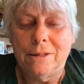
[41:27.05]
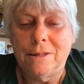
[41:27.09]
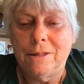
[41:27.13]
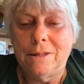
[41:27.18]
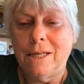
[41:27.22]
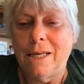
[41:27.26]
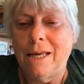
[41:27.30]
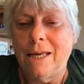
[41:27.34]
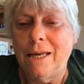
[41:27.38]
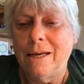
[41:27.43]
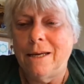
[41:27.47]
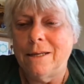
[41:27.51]

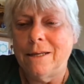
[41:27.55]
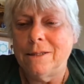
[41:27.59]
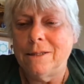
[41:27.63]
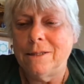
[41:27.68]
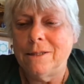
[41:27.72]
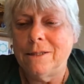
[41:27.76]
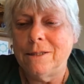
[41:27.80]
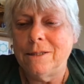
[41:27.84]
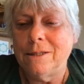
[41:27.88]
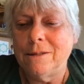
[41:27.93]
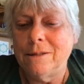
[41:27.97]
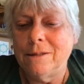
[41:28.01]

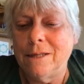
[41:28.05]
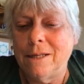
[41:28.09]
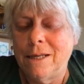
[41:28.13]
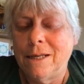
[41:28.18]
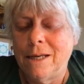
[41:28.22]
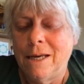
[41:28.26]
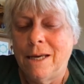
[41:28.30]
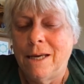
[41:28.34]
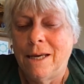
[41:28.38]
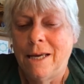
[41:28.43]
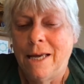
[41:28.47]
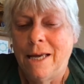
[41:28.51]
as
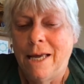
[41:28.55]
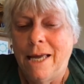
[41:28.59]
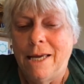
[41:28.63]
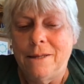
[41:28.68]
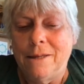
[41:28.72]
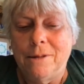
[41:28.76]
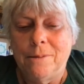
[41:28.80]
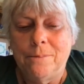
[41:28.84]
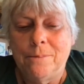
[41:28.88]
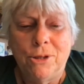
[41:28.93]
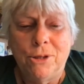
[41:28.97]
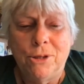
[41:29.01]
and
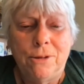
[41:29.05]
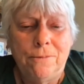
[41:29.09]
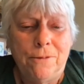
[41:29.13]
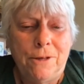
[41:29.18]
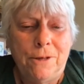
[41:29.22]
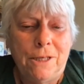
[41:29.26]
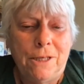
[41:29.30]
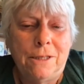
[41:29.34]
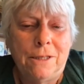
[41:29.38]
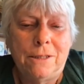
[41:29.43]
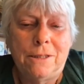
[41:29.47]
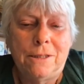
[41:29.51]
the moon and
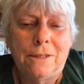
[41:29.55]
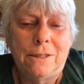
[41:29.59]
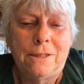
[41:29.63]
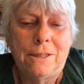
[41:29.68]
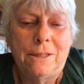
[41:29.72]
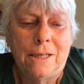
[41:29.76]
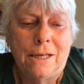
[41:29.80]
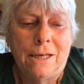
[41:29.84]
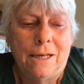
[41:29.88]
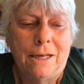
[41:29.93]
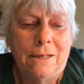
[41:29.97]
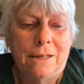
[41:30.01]
Venus
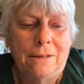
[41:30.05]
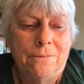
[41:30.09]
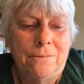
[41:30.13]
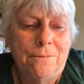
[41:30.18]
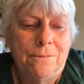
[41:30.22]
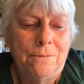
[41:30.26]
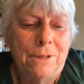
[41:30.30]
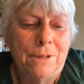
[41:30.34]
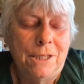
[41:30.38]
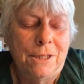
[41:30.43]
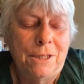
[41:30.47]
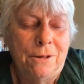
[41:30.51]
uh,
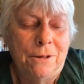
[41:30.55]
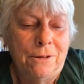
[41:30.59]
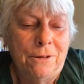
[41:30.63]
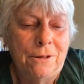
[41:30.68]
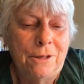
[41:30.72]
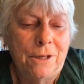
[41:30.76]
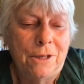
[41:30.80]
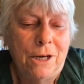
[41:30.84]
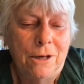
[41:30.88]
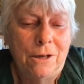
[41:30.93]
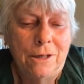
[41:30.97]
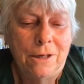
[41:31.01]
will,
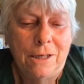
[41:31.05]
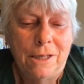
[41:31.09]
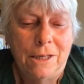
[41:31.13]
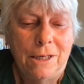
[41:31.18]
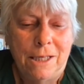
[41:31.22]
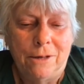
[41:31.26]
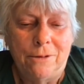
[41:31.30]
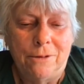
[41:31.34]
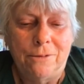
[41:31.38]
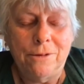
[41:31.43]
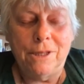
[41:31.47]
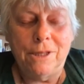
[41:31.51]
you
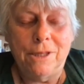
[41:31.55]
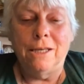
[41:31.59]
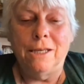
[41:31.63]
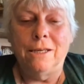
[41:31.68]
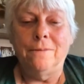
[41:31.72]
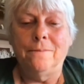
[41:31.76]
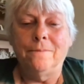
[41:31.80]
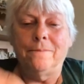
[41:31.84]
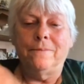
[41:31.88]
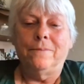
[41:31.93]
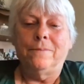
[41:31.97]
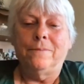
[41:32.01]
know, they
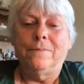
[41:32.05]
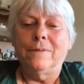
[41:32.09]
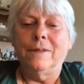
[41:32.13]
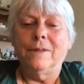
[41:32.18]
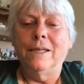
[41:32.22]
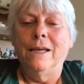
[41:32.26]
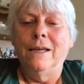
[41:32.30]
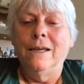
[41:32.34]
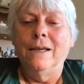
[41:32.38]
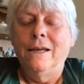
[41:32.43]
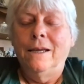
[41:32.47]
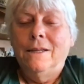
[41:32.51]

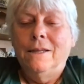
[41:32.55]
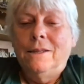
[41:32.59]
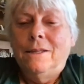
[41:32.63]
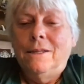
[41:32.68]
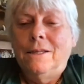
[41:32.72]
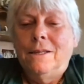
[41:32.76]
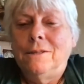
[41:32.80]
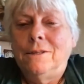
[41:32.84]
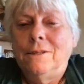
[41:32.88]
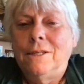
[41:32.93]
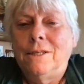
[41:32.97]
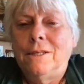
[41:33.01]

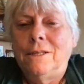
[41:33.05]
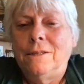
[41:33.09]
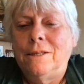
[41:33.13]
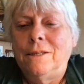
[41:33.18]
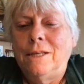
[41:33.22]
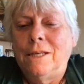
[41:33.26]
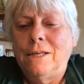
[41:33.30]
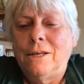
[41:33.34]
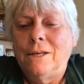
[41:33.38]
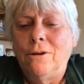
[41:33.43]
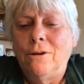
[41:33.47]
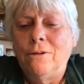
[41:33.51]
they
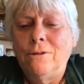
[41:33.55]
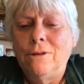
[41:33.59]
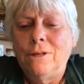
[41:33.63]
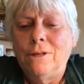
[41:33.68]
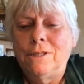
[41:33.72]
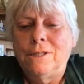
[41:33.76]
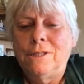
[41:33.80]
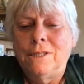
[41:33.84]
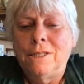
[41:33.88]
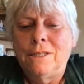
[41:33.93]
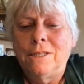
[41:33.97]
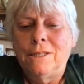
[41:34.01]
they
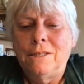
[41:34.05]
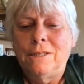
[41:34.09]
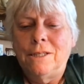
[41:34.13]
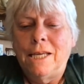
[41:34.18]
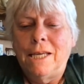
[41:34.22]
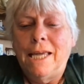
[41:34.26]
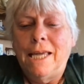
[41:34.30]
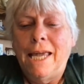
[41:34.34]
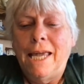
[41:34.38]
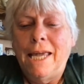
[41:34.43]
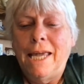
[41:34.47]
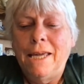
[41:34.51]
coexist.
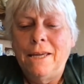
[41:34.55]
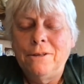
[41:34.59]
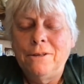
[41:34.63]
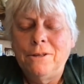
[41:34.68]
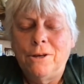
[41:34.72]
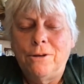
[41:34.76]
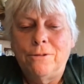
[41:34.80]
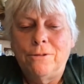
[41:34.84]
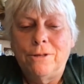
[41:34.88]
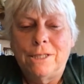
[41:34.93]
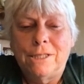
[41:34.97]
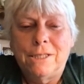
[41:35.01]
They can
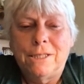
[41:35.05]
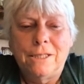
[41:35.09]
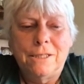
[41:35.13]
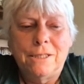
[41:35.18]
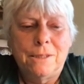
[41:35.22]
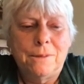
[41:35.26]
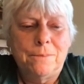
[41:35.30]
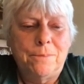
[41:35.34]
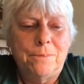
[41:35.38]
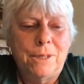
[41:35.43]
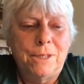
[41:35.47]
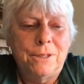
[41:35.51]

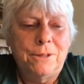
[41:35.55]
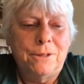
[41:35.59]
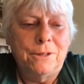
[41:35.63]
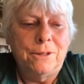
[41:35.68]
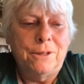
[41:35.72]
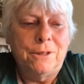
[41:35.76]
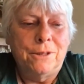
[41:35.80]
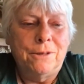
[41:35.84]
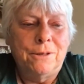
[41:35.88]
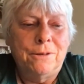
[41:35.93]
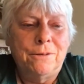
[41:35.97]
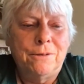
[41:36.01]
coexist, but
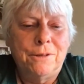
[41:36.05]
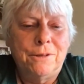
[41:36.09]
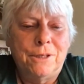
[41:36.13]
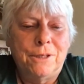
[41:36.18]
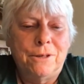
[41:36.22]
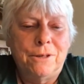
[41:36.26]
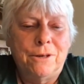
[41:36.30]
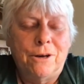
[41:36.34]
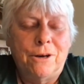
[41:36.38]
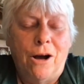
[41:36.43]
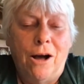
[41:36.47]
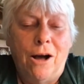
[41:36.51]
they're
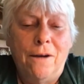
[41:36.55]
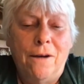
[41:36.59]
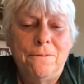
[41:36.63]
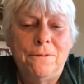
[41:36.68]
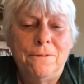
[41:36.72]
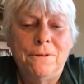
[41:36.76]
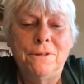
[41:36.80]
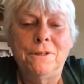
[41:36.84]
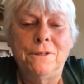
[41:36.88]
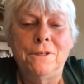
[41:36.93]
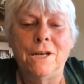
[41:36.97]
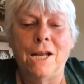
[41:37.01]
they're
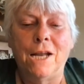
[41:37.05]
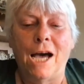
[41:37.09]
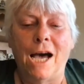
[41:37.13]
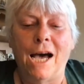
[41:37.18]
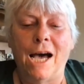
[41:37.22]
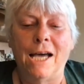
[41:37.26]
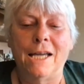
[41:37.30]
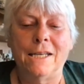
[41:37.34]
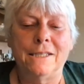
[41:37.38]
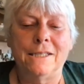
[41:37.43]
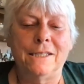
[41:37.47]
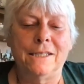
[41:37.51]
often
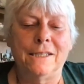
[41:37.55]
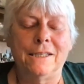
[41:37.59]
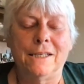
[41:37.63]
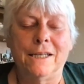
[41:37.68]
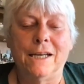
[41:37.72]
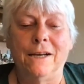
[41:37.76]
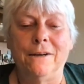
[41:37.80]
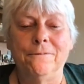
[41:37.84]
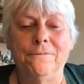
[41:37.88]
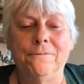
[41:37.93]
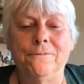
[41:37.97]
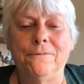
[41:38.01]
not
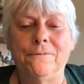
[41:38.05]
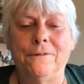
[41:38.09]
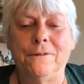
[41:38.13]
comf